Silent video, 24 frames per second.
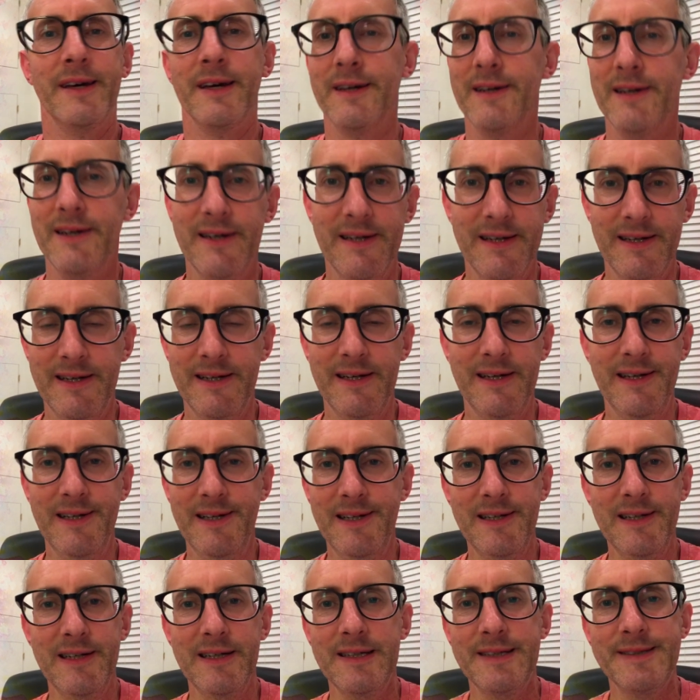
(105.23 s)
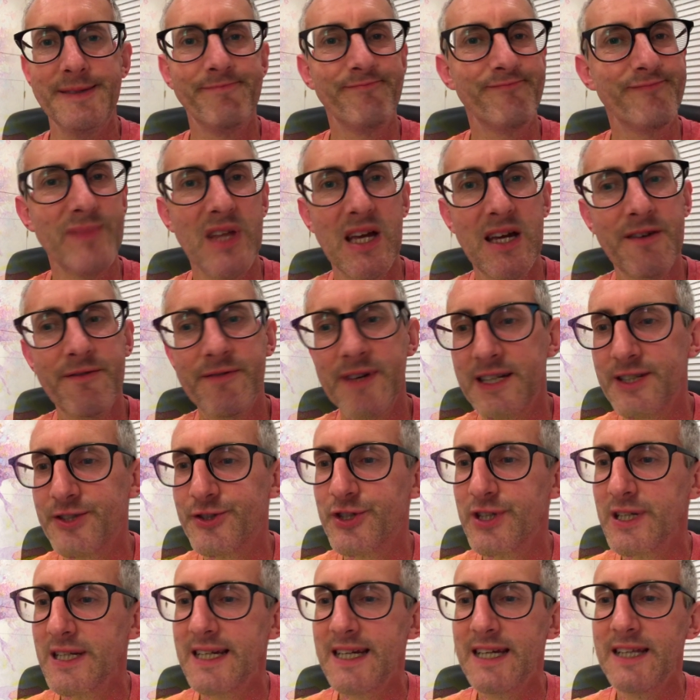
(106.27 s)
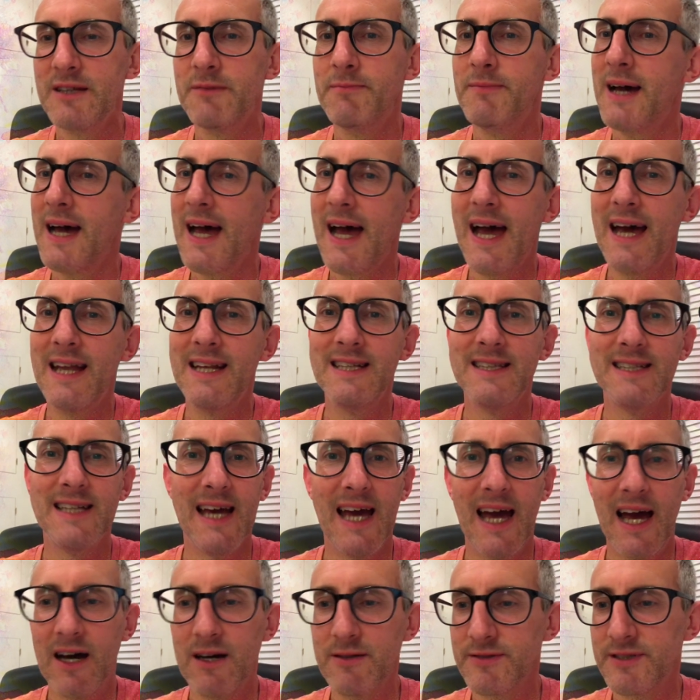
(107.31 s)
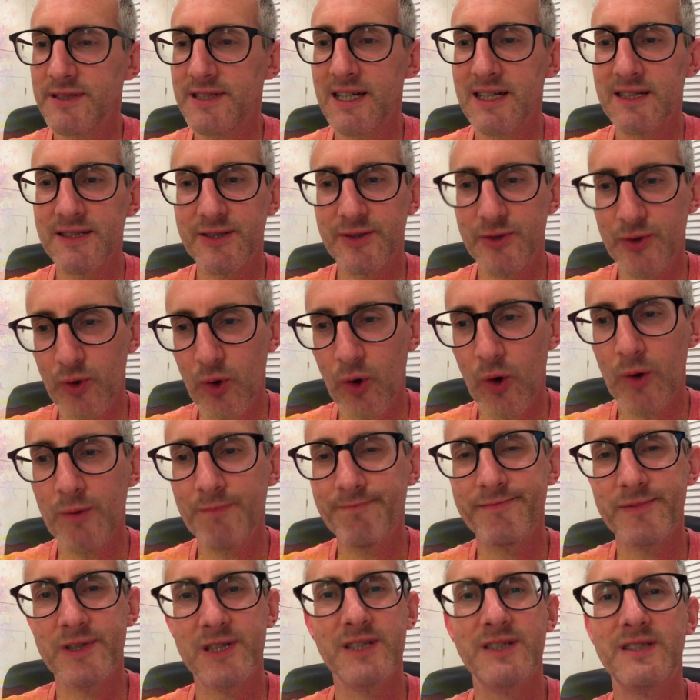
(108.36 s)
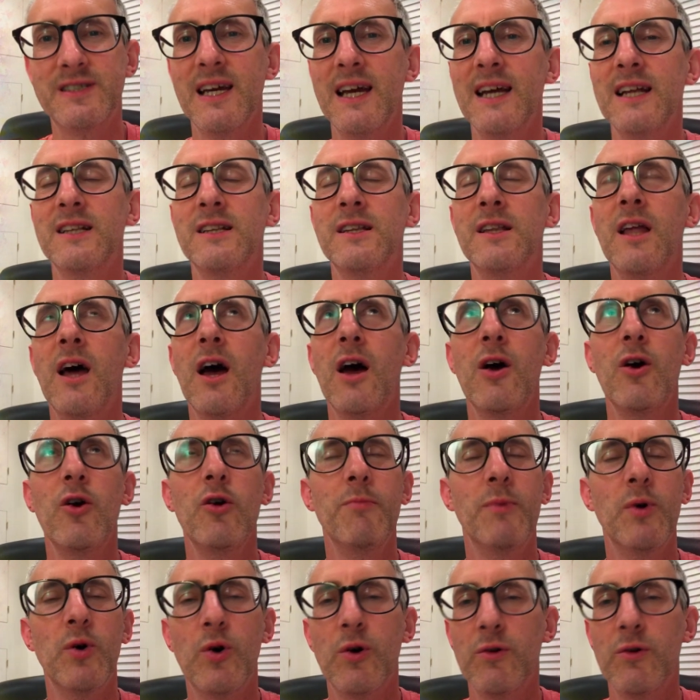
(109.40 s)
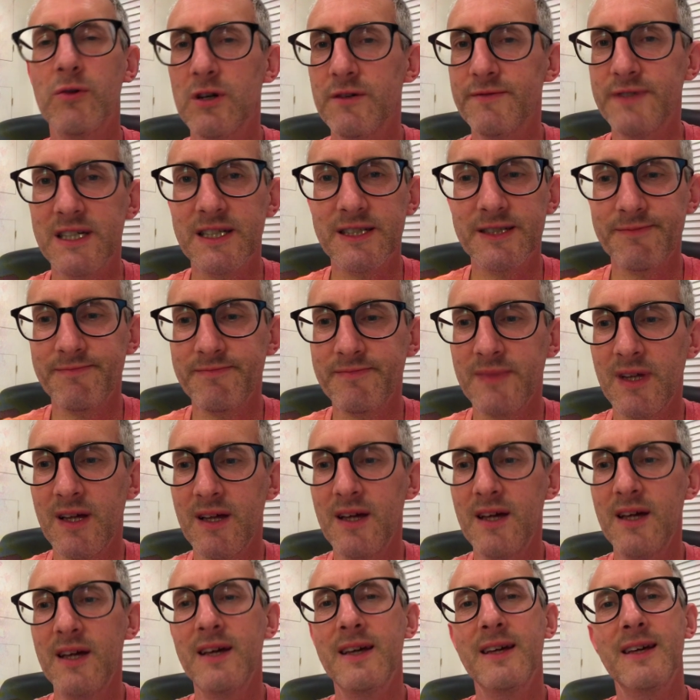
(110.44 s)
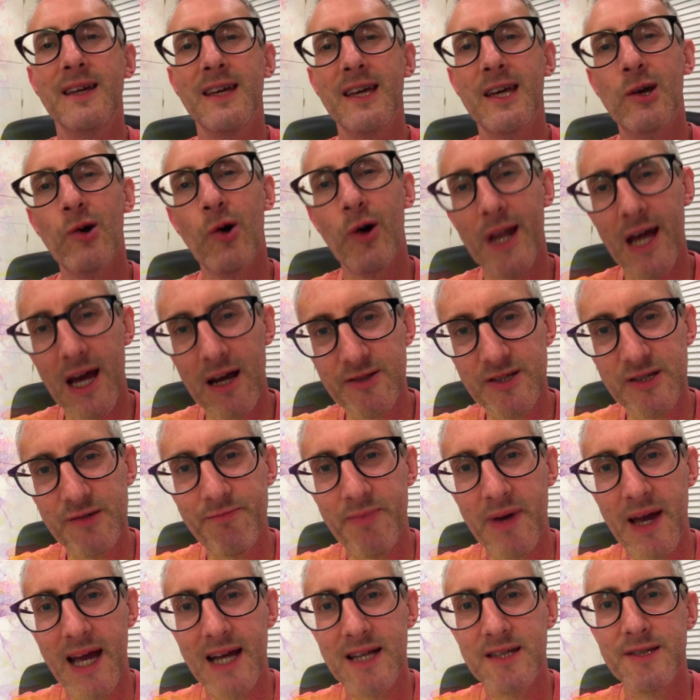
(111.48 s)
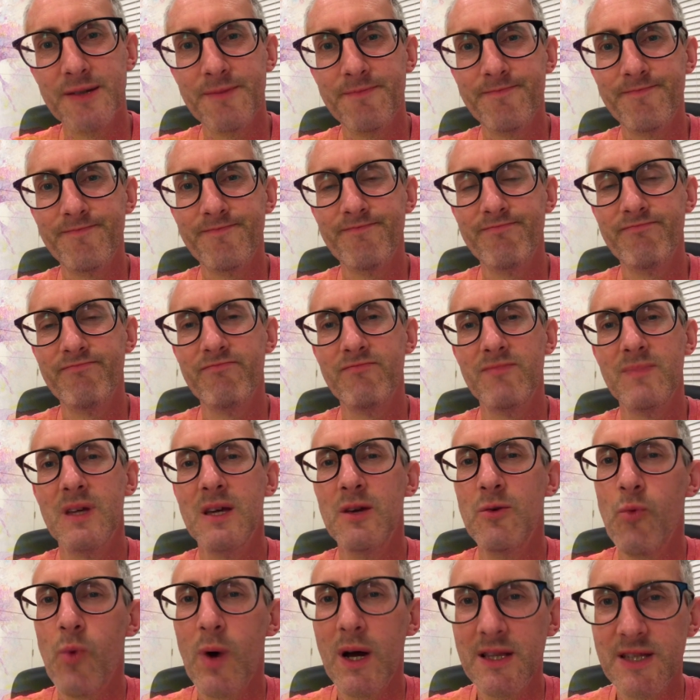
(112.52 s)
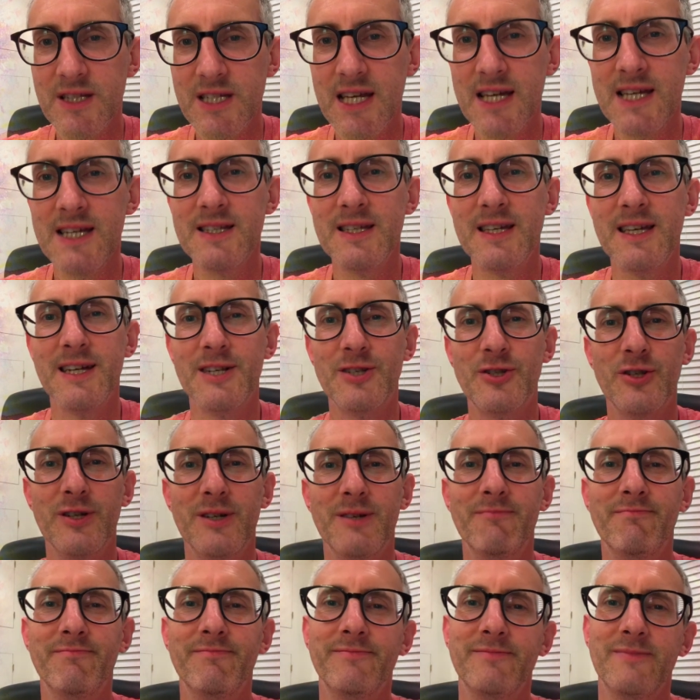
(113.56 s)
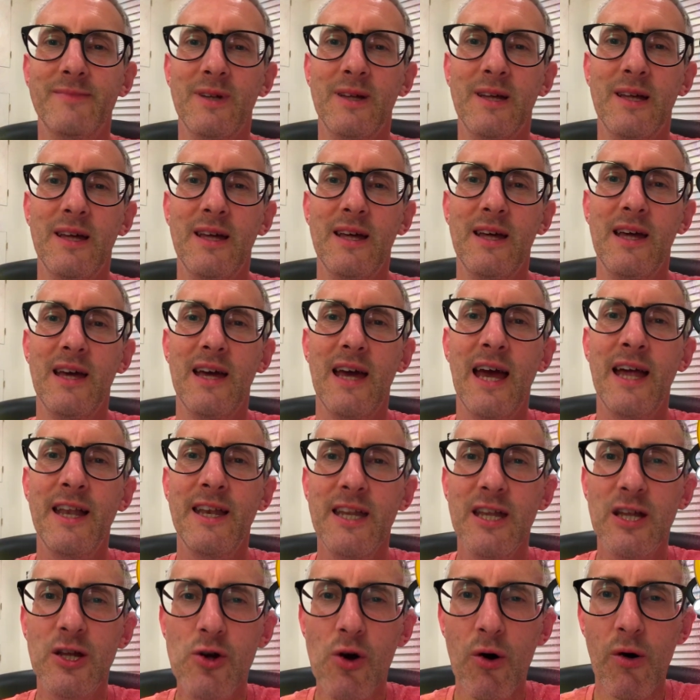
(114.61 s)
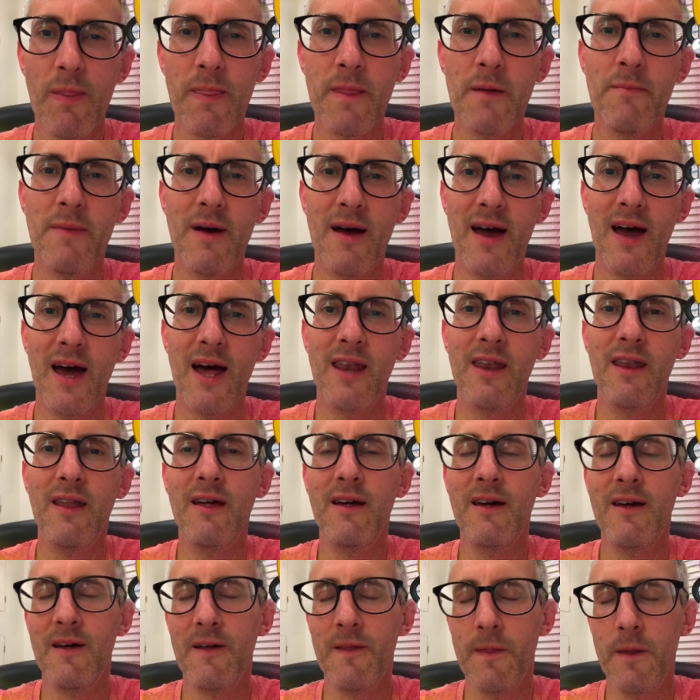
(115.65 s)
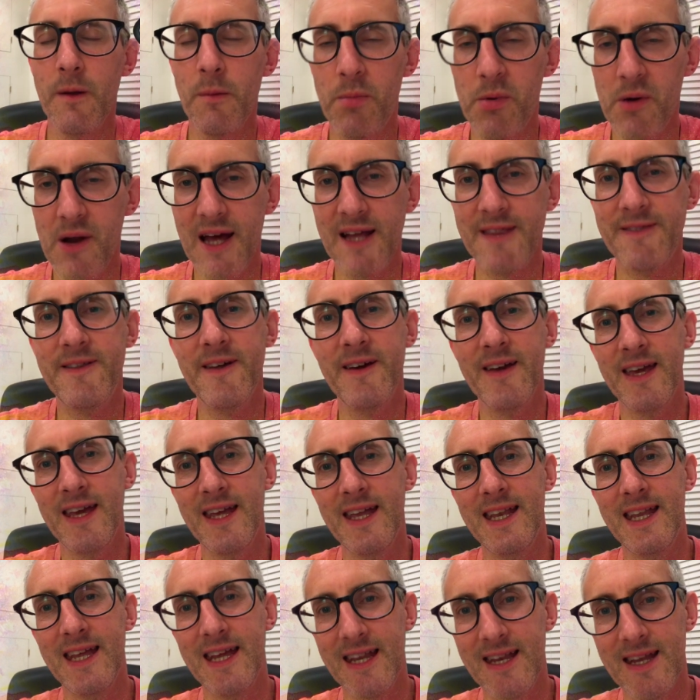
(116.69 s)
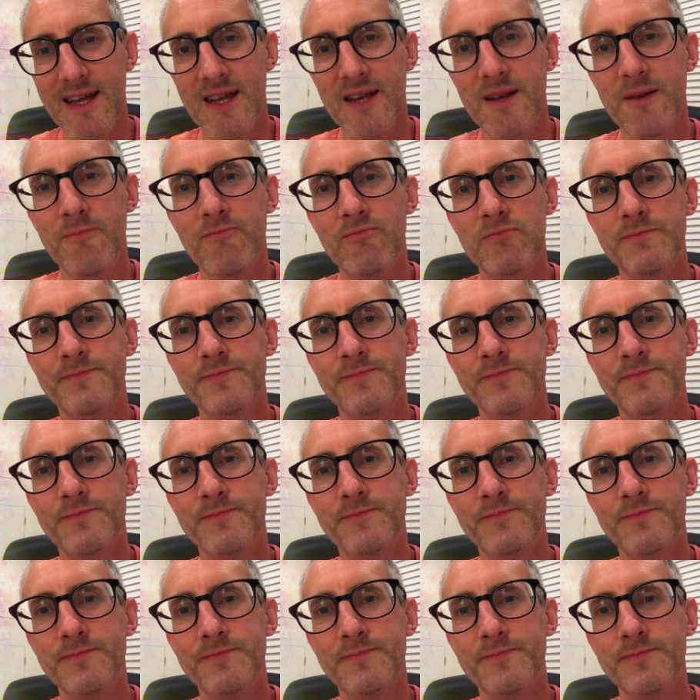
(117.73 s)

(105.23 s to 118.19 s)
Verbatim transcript: Ah, Eventually, the man in the house next door could take no more of it. He got out of bed, he went to his kitchen, and he got the man the bread that he needed.